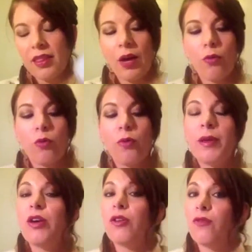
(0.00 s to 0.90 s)
That one would be
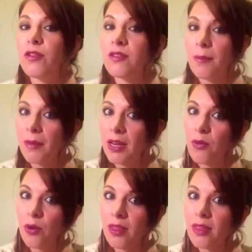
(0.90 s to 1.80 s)
good for somebody
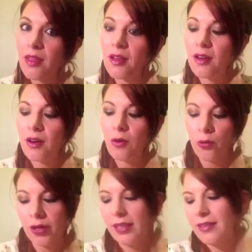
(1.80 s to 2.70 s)
with
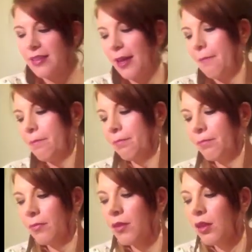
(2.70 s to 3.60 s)
oily skin.
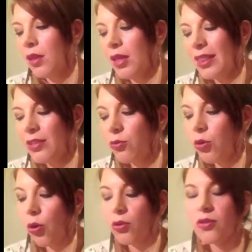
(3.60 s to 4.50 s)
This would
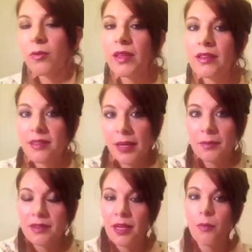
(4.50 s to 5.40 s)
also be the same
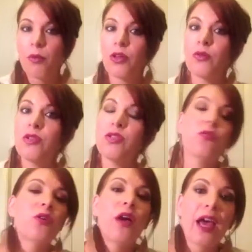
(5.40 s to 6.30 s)
step where you would do
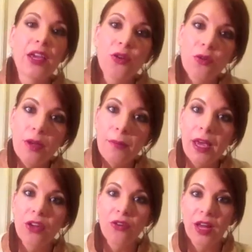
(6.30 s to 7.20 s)
your eye cream
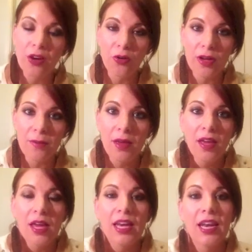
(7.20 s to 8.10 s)
and your neck cream.
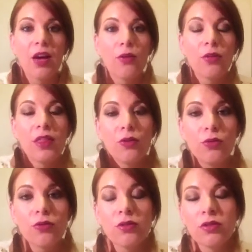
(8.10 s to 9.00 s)
Now,
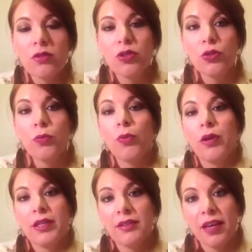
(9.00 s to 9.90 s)
those 2
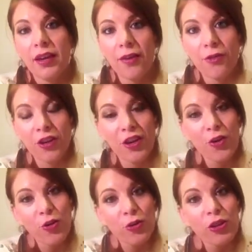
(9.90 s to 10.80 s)
points I covered in an
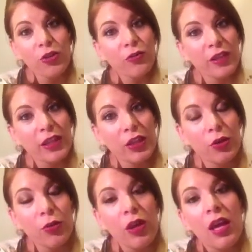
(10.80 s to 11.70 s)
earlier video,